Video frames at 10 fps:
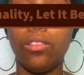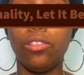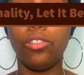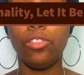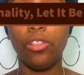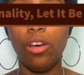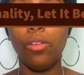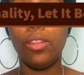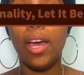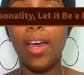Just show
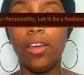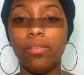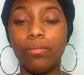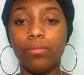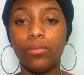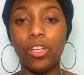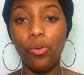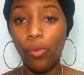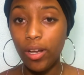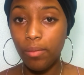that you
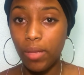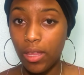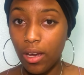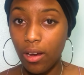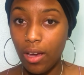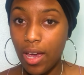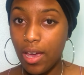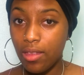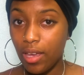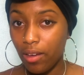want to be there
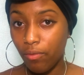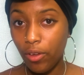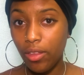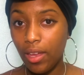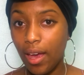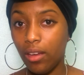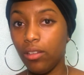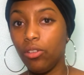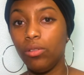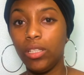and they can feel that.
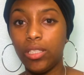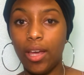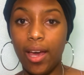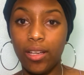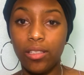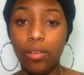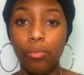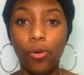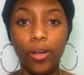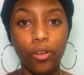And you need to ask
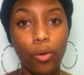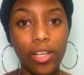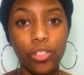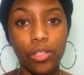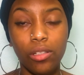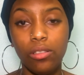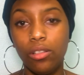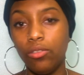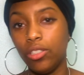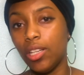important questions.
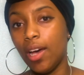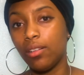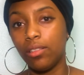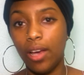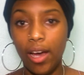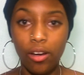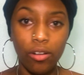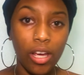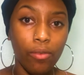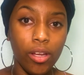Don't just ask how your
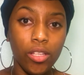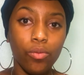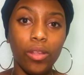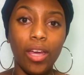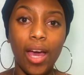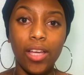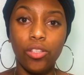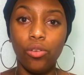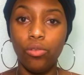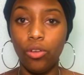day was when they ask
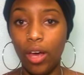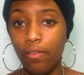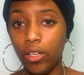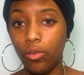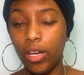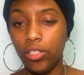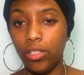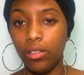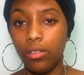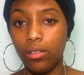you, do you have any
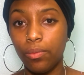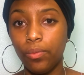questions?